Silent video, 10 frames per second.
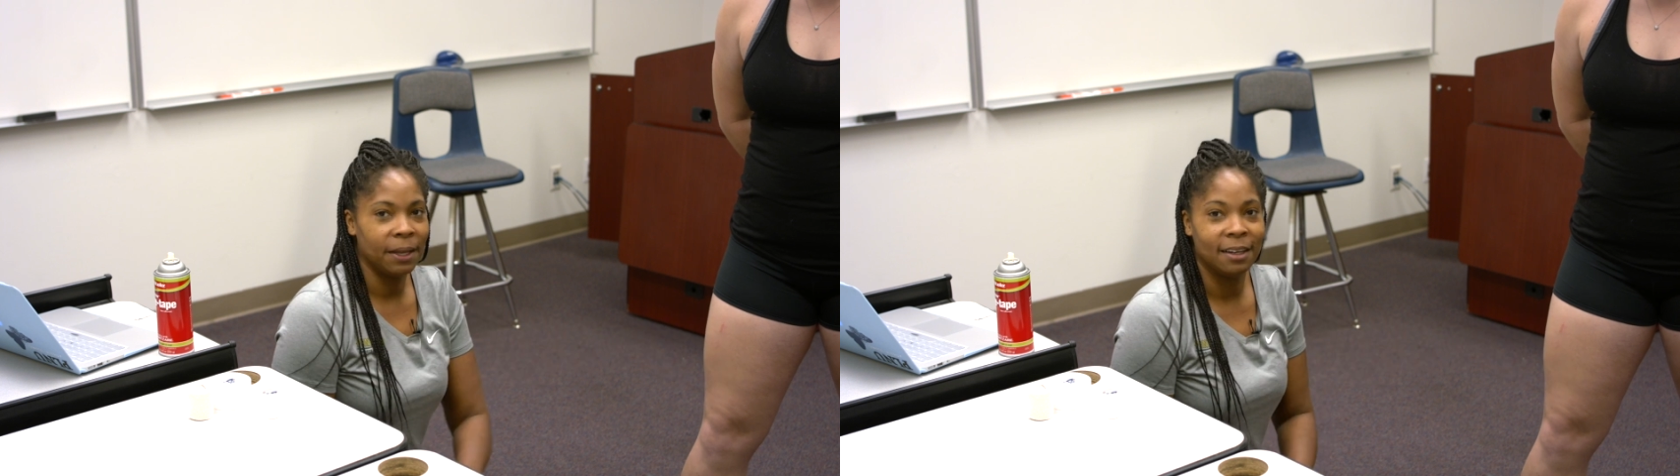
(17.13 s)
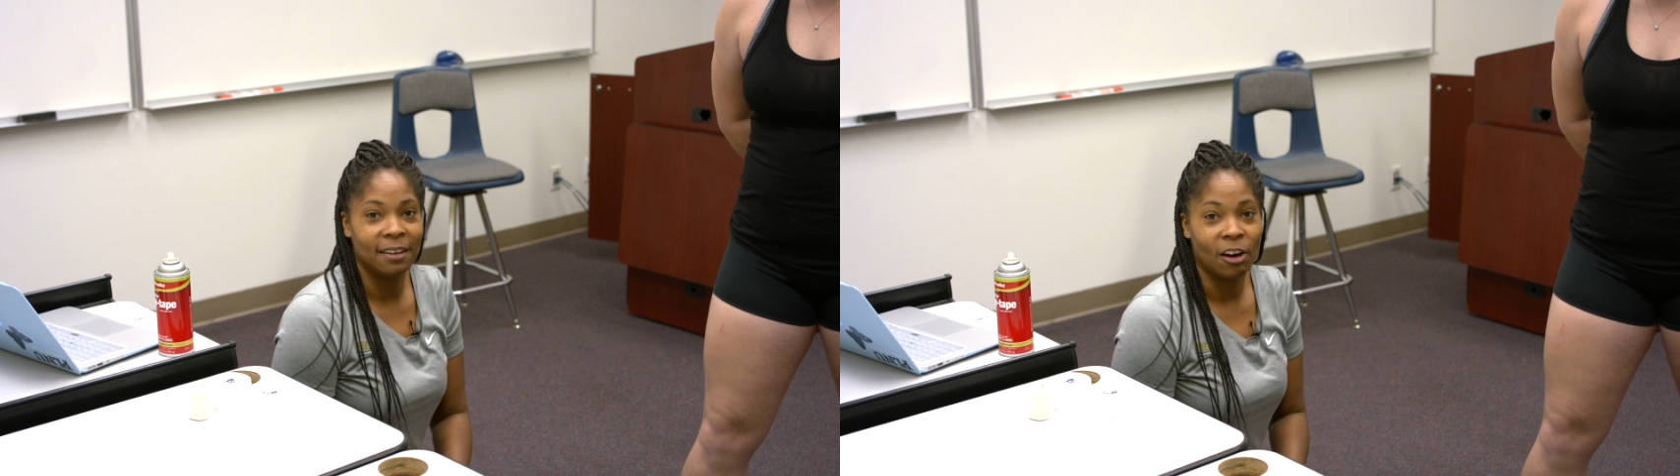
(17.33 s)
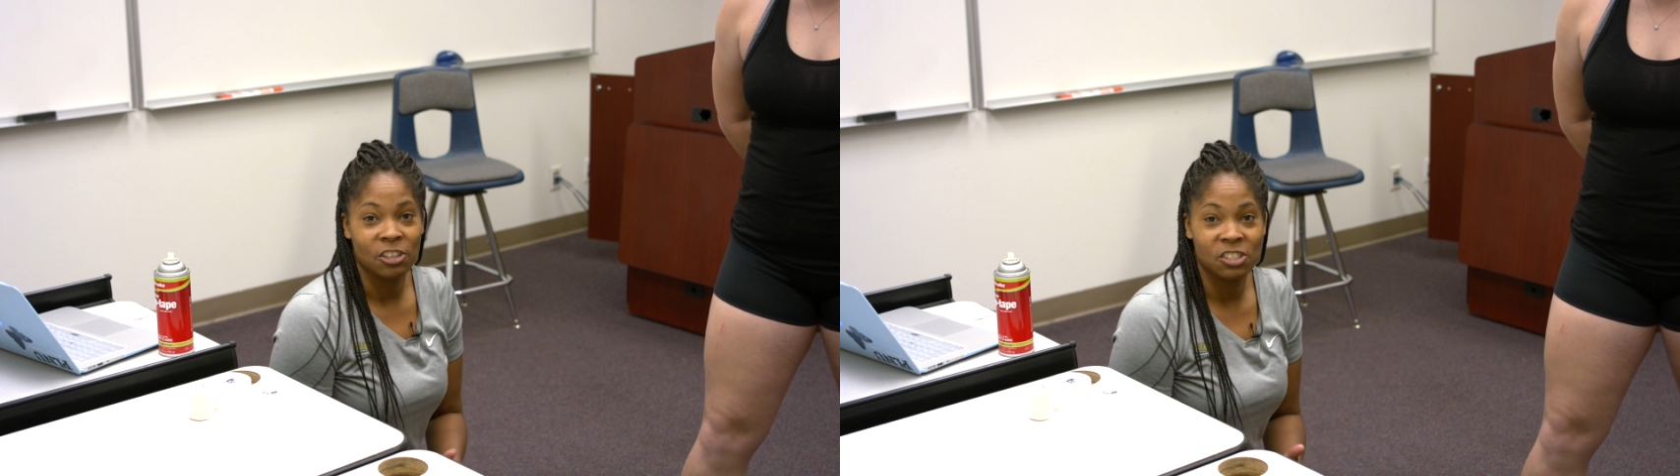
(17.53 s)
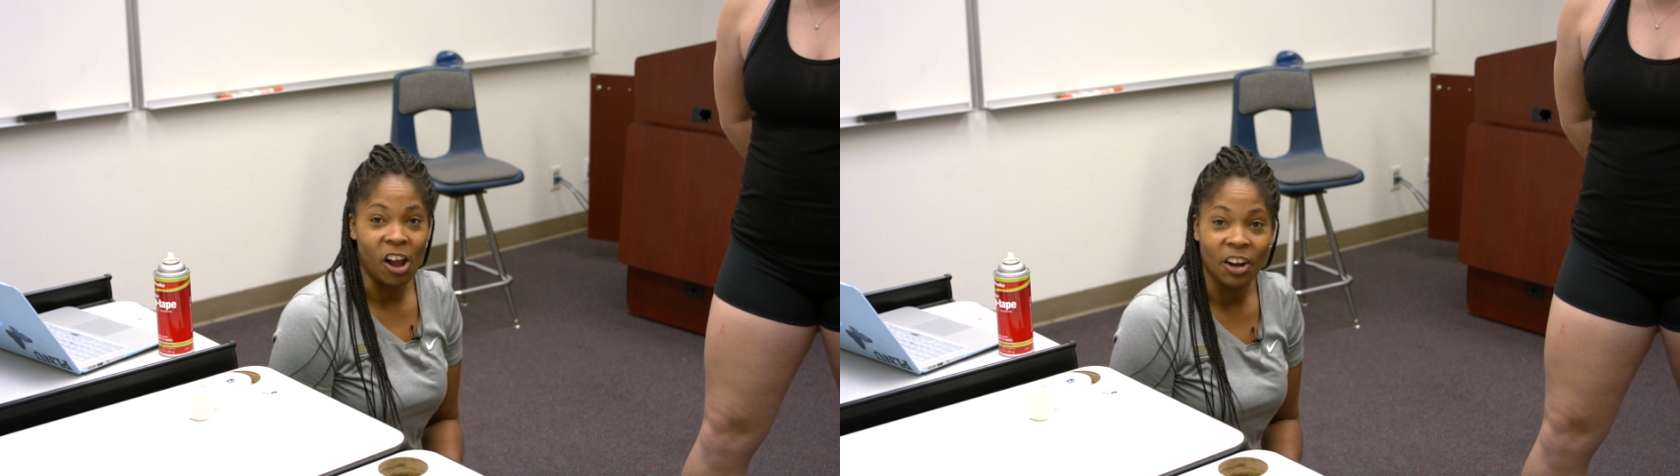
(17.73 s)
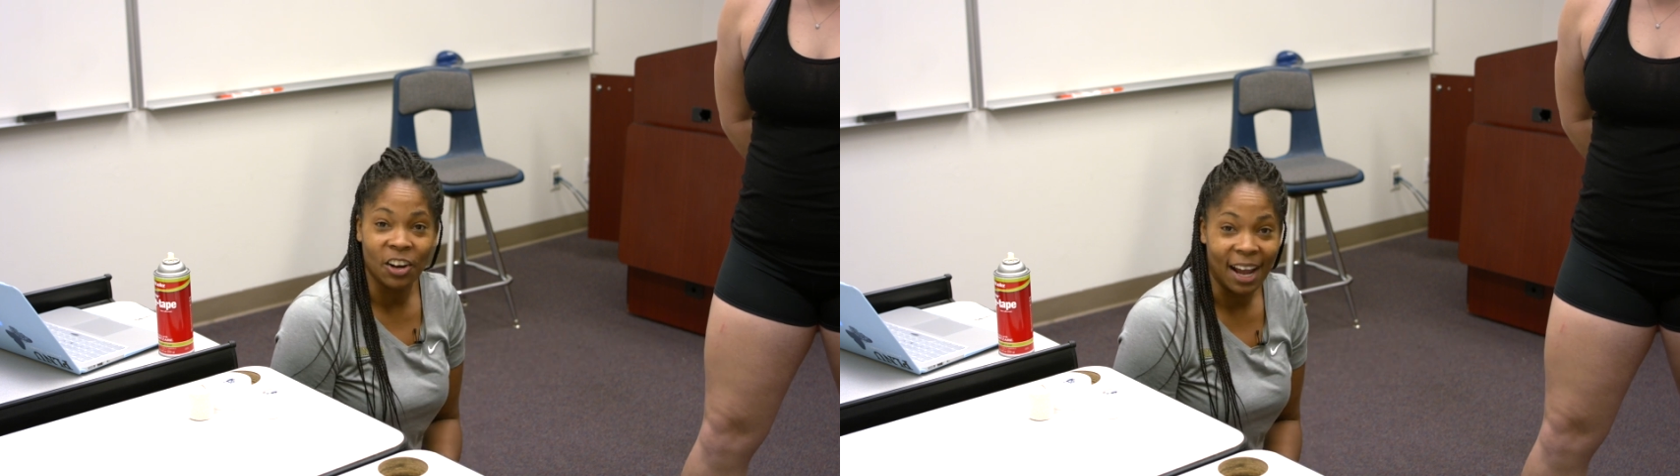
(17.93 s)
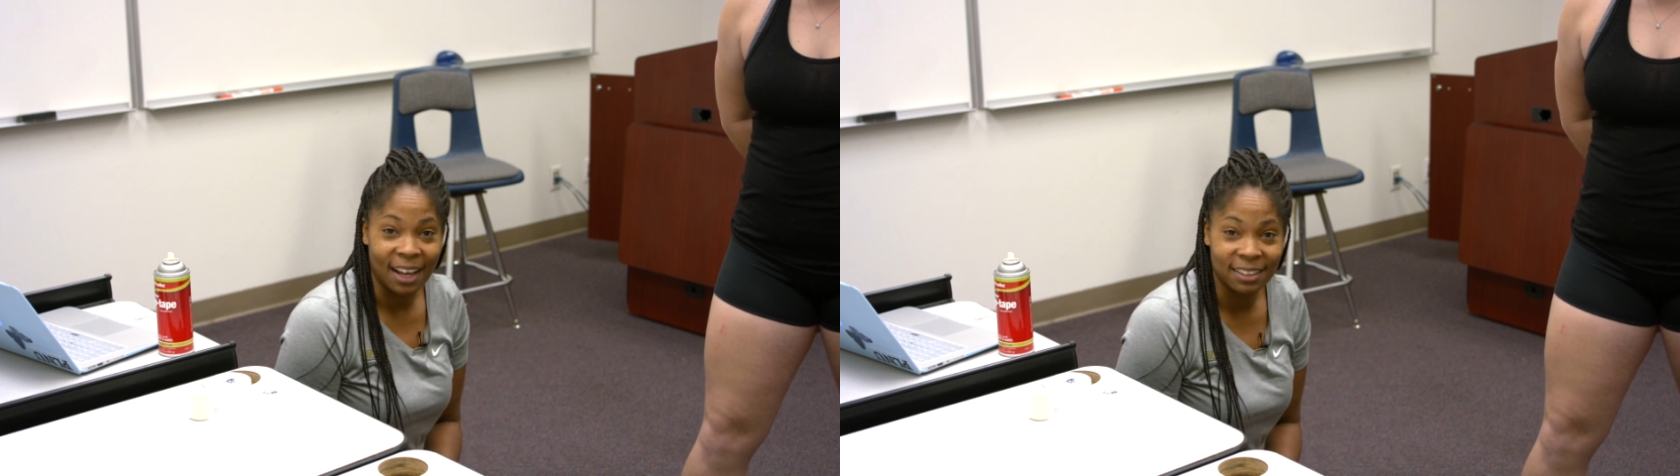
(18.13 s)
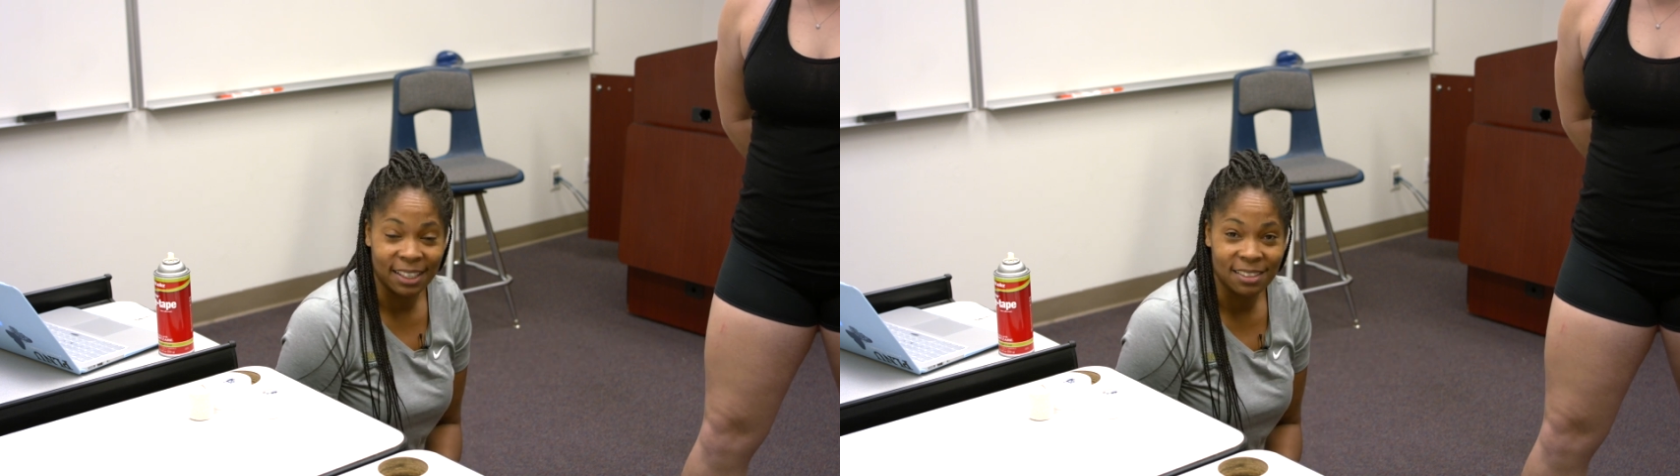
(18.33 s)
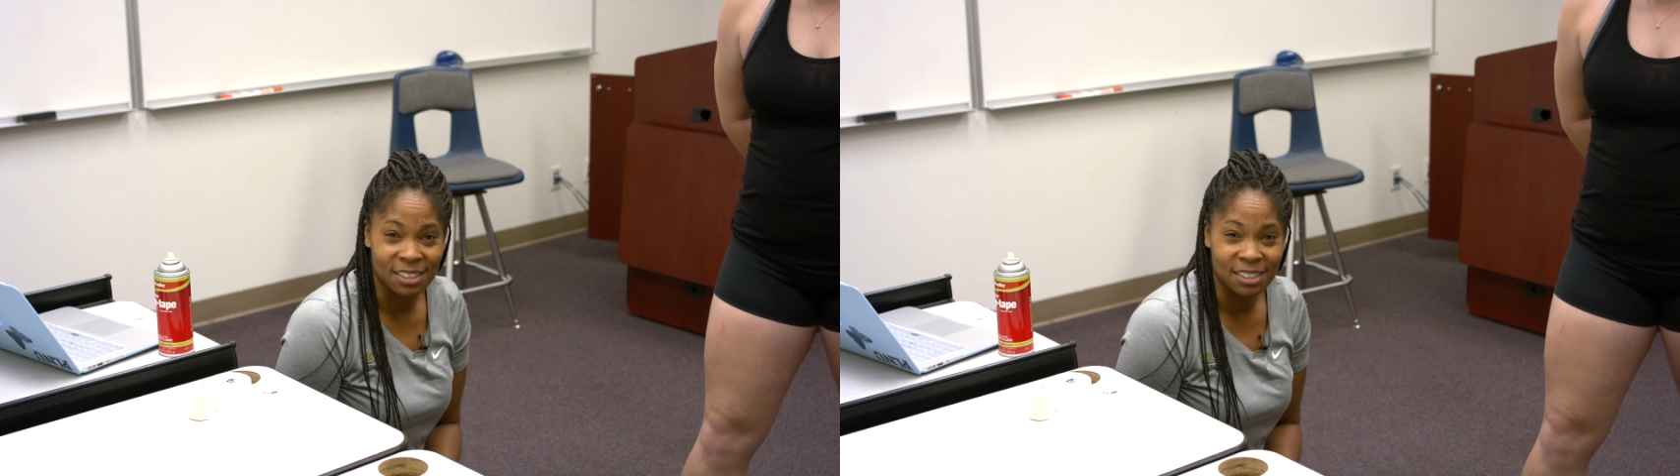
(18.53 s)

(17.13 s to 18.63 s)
in our soccer athletes.